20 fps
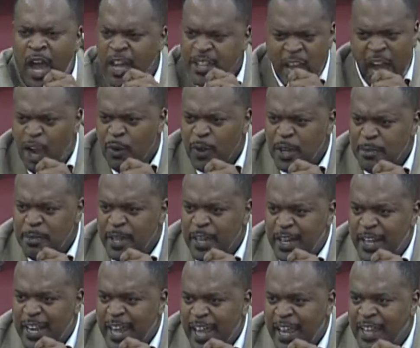Are y'all with me
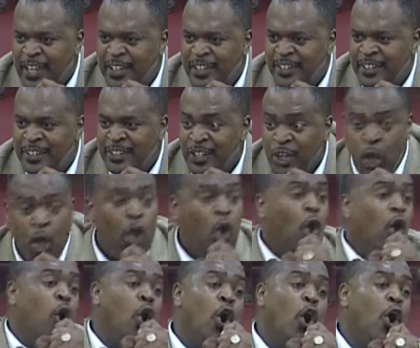today?
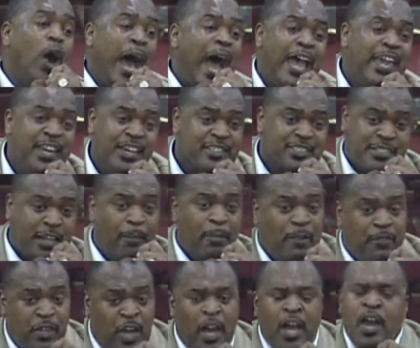Oh, I hear
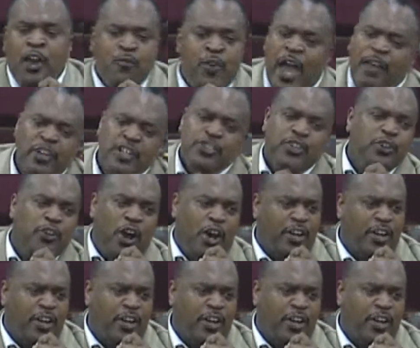some of you. Reverend, you